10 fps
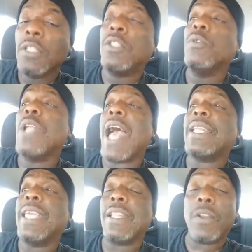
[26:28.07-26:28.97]
Do not
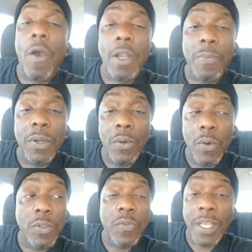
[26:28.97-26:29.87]
get caught up with
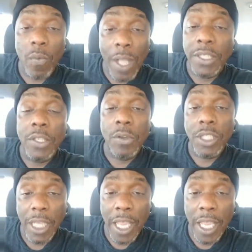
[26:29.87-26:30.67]
who's fucking watching your shit.